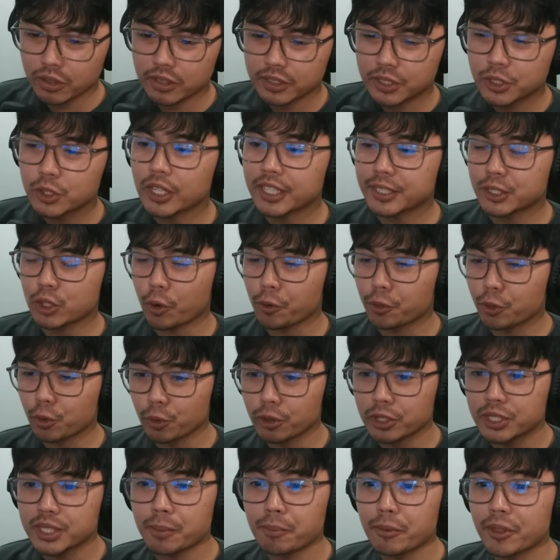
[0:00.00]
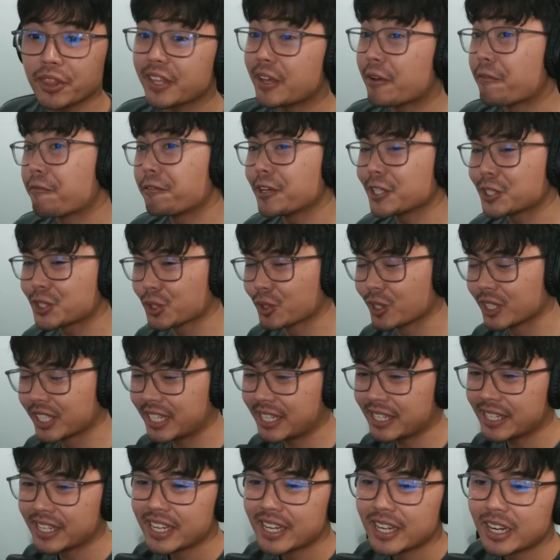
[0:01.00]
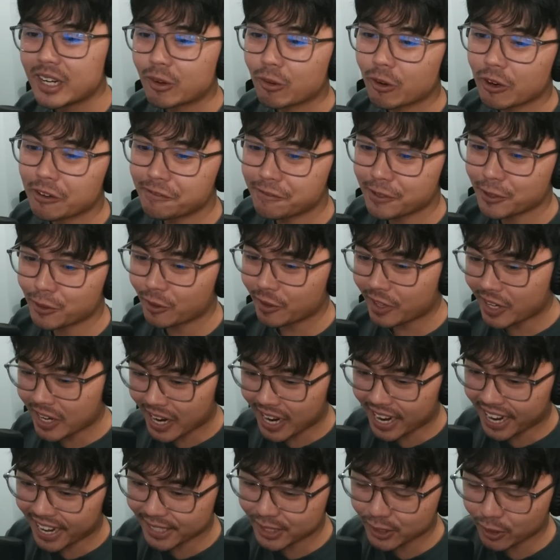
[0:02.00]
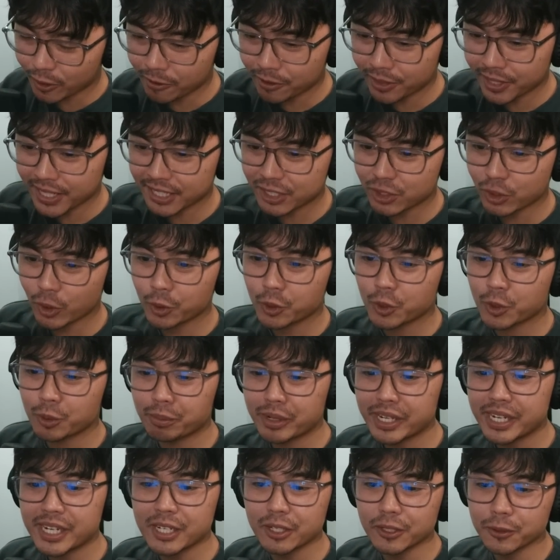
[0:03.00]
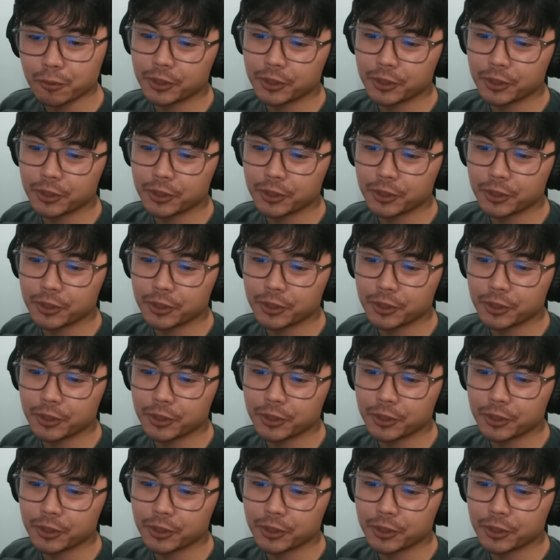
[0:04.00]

So let's go through some of the officially revealed cards on their social medias.